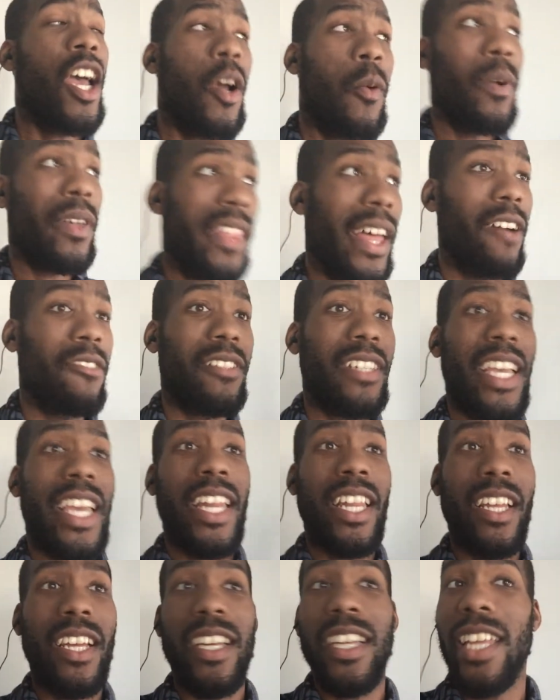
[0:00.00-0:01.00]
without
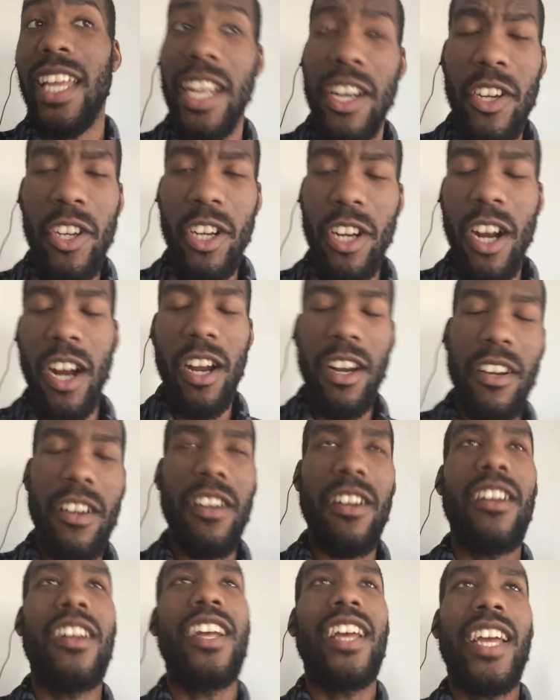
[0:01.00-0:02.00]
dating a
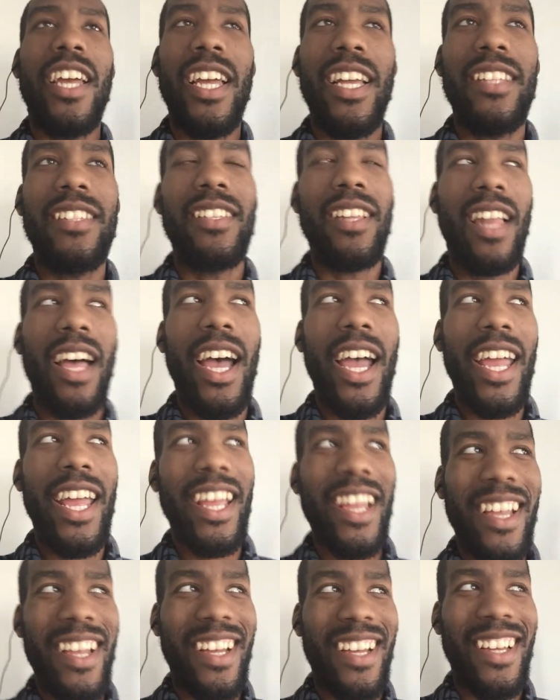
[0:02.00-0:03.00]
kindergartner? It's
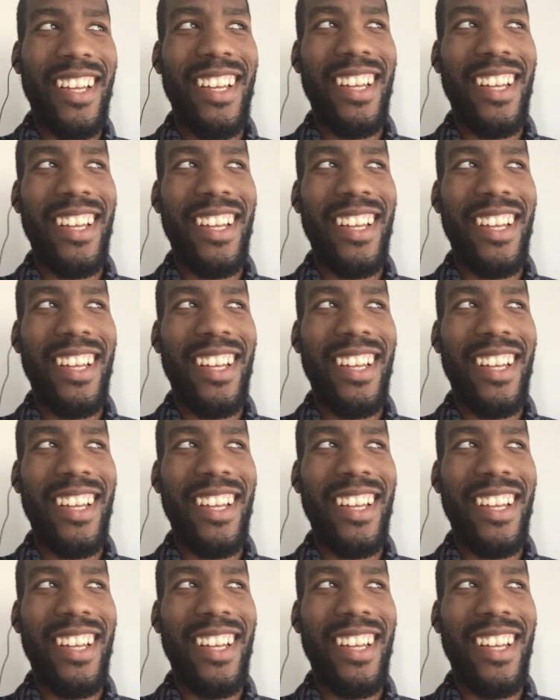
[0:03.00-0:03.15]
like